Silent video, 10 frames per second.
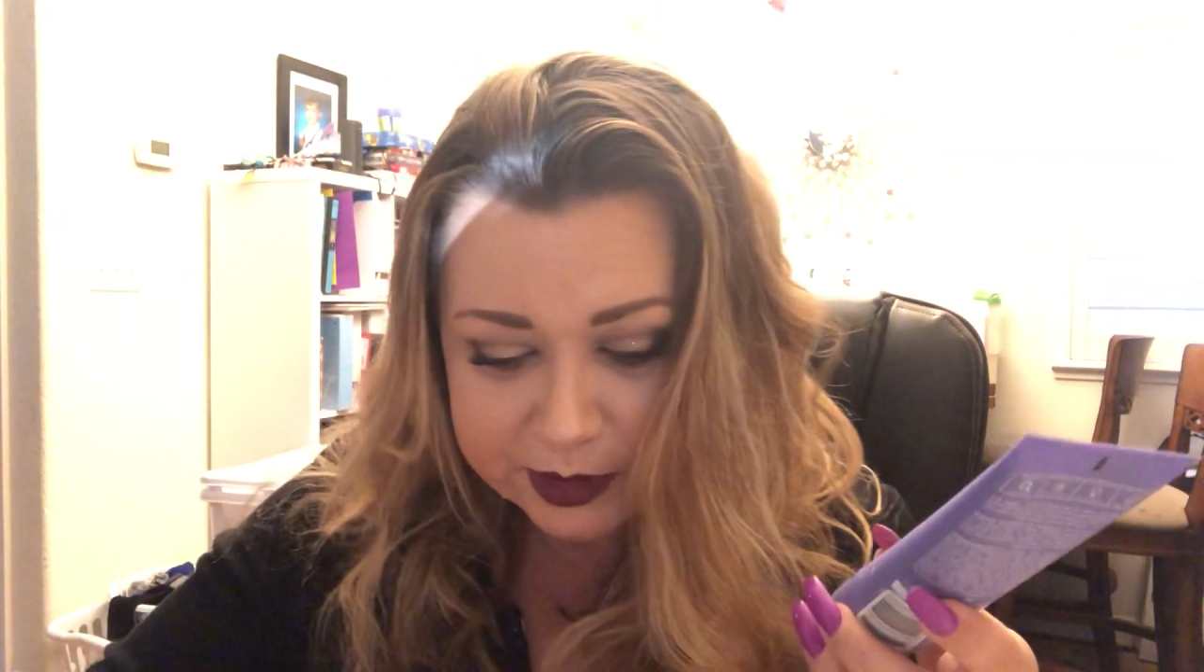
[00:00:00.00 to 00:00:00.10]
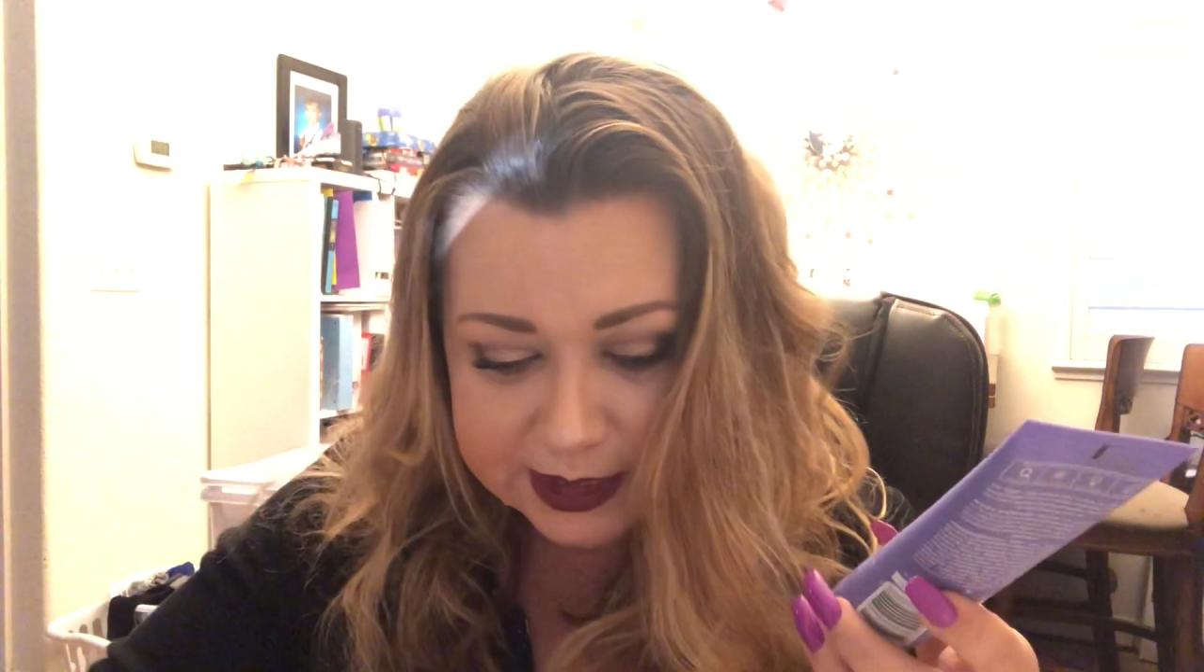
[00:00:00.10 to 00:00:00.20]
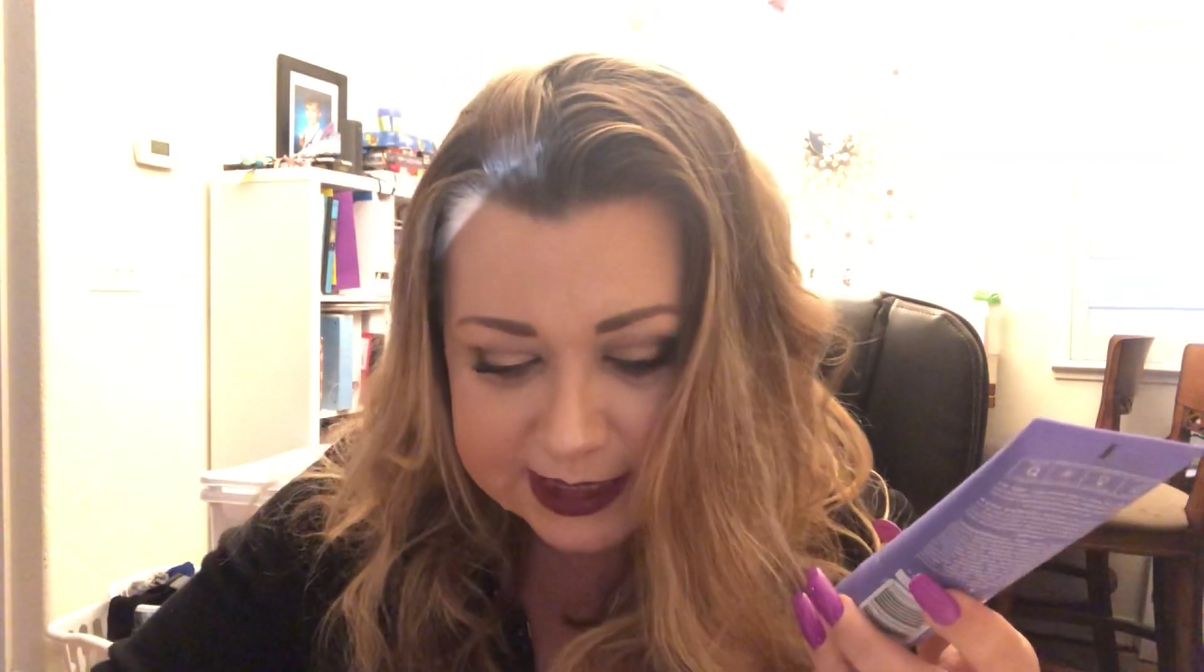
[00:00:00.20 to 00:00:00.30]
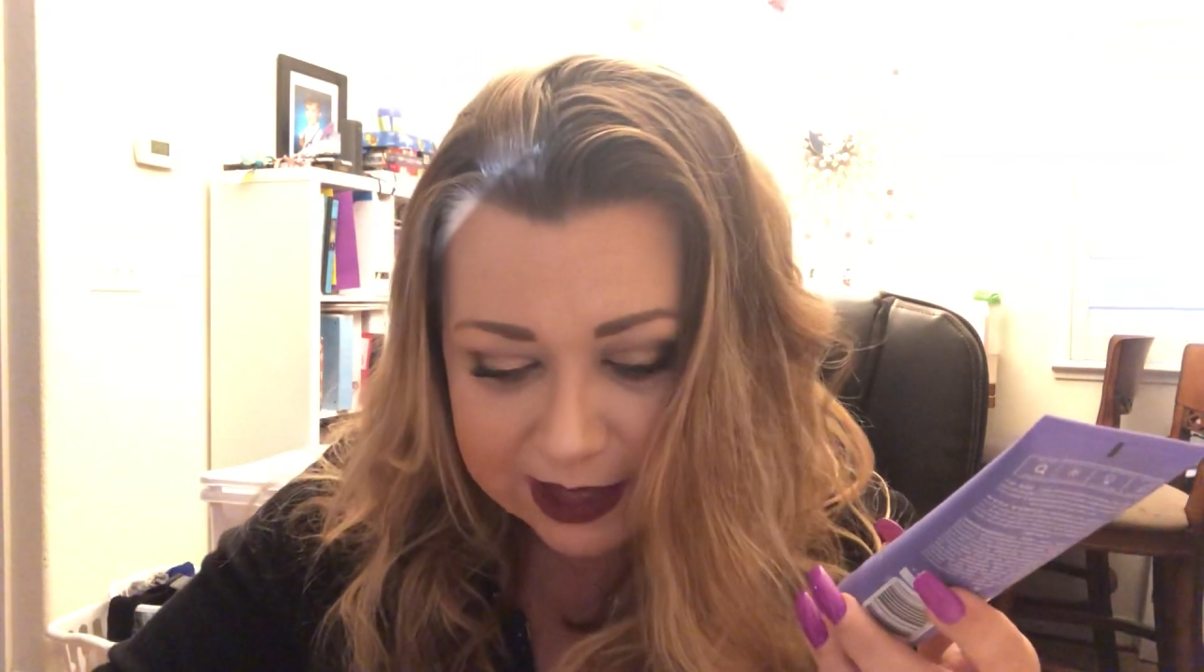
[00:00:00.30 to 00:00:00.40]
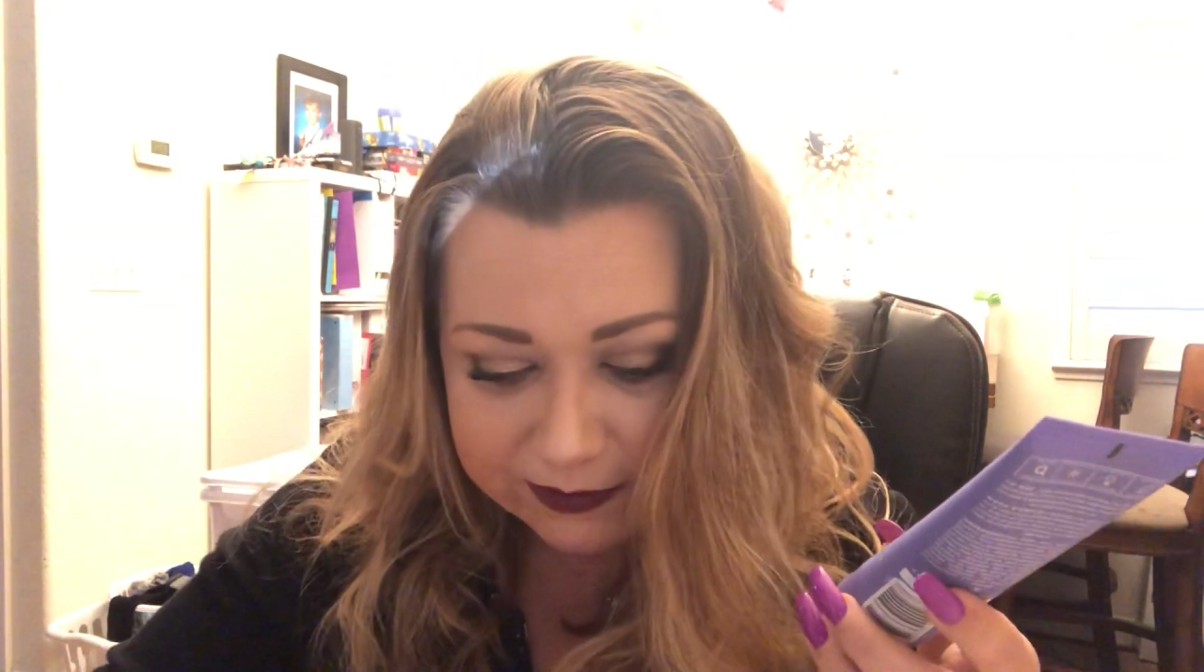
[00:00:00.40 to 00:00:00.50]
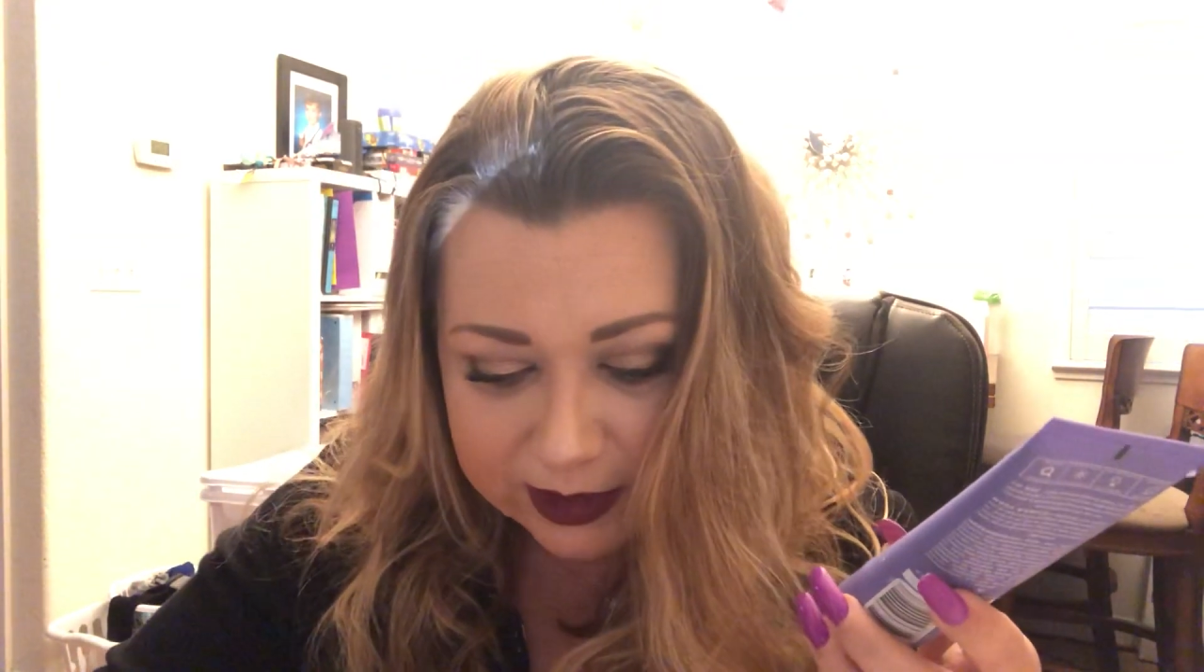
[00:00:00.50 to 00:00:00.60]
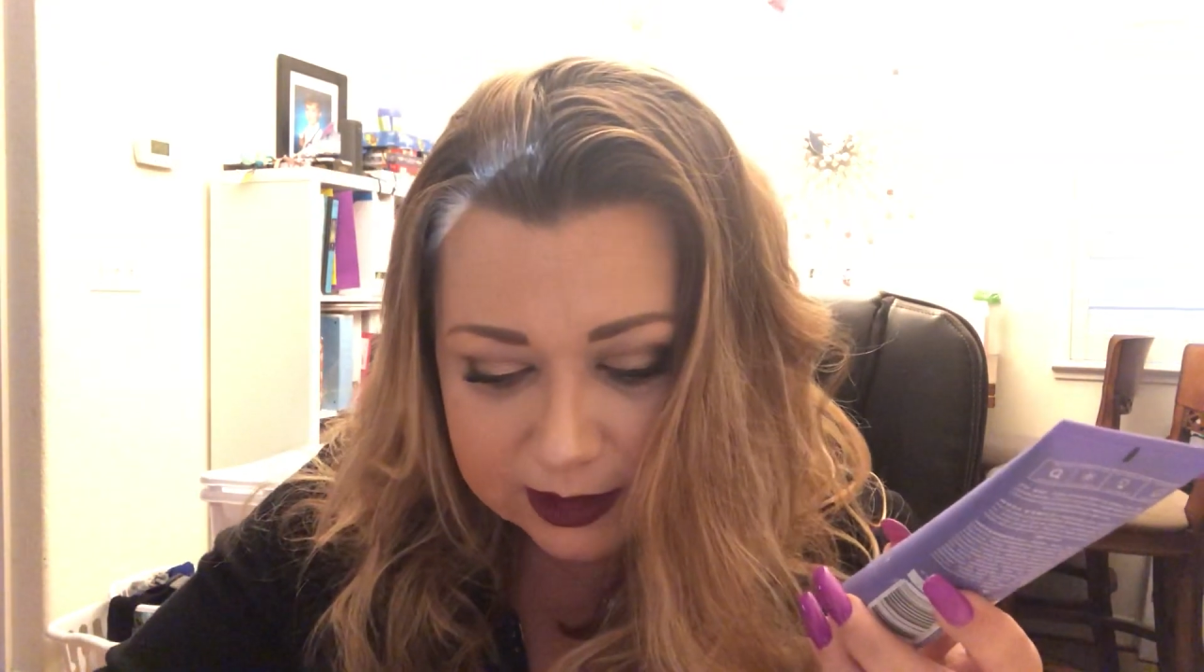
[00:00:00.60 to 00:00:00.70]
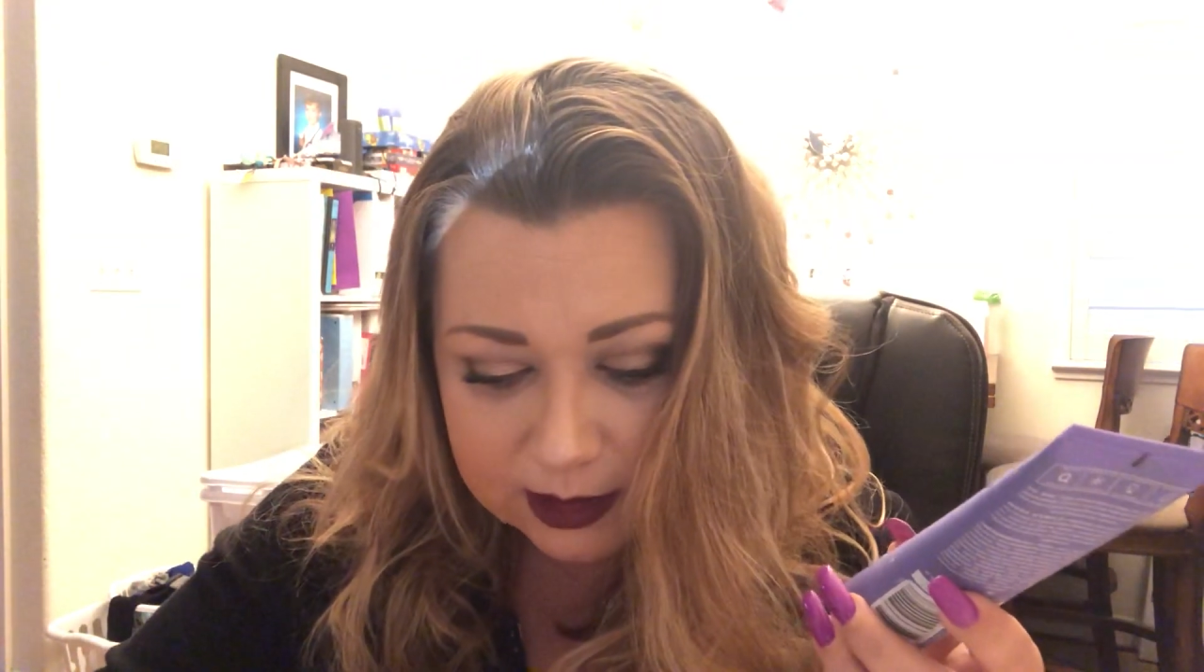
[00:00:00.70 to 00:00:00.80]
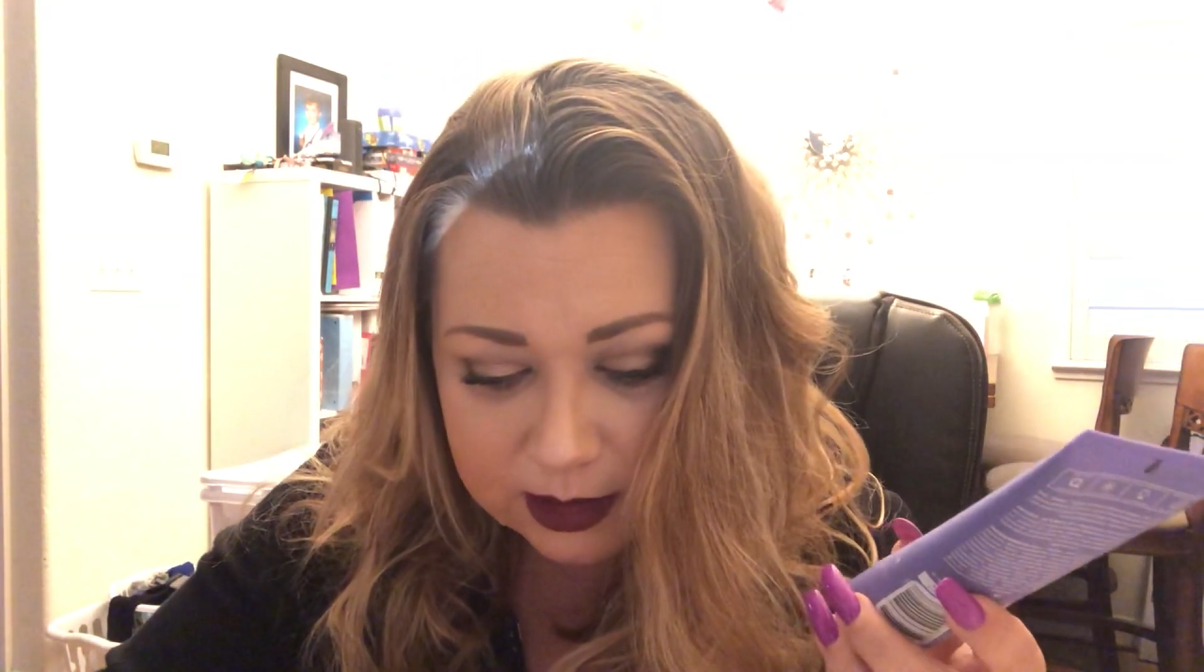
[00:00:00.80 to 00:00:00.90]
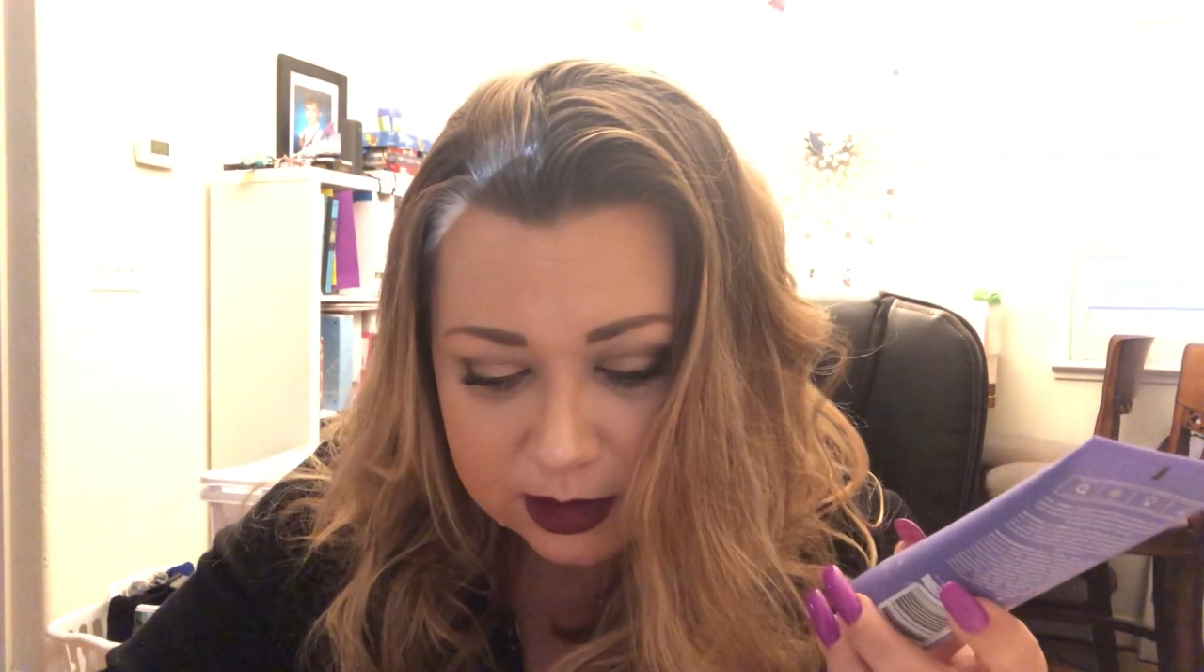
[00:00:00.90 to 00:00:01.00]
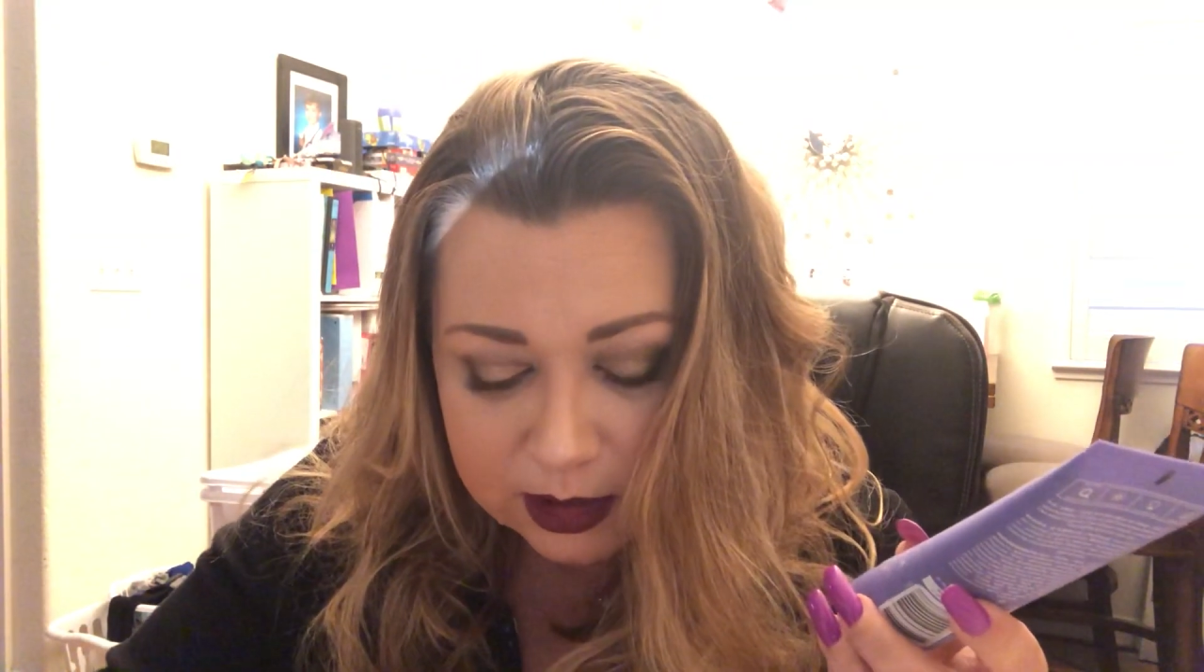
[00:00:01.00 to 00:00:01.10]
7,